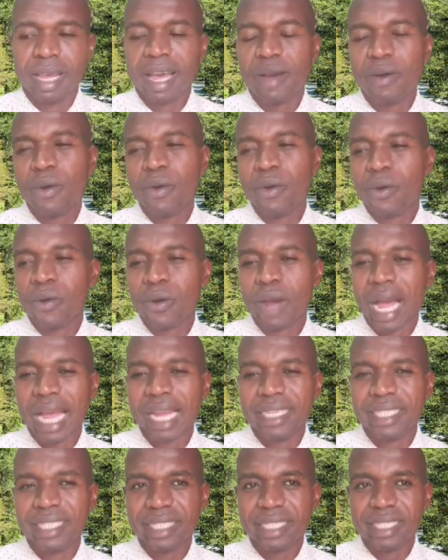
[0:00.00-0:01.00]
Oh,
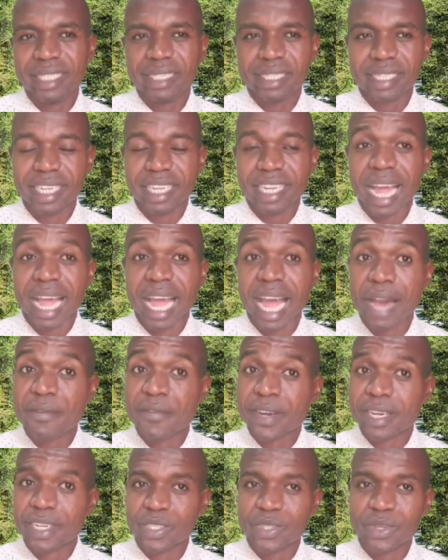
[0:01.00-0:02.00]
I did this thing, I
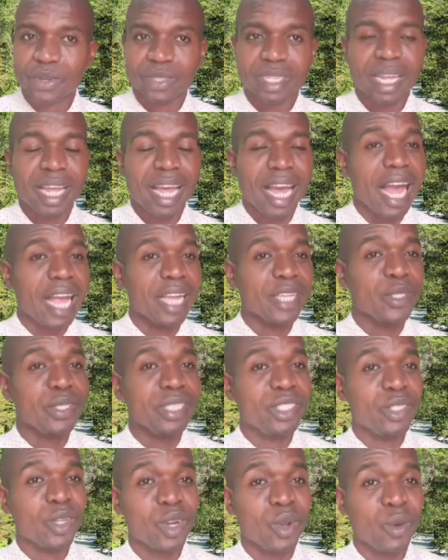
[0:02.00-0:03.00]
have result. I
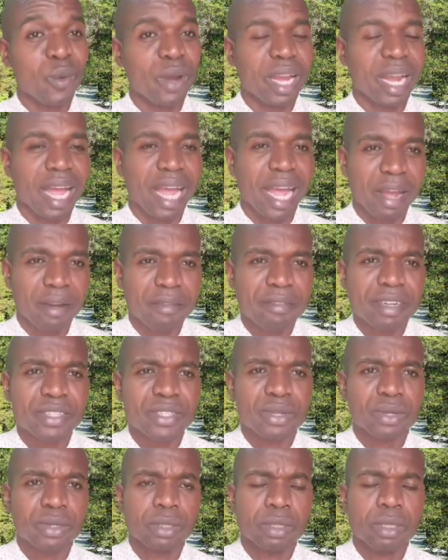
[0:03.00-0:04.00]
did the other one, I have
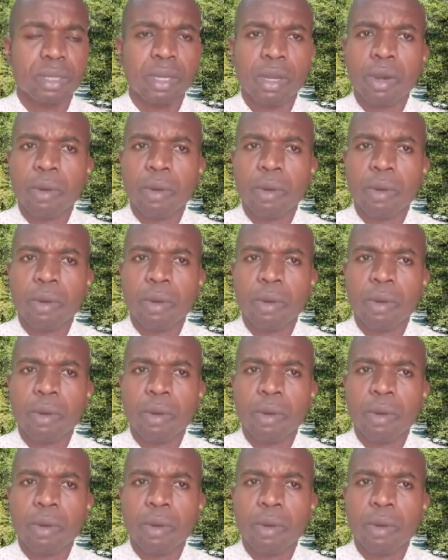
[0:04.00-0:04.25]
result.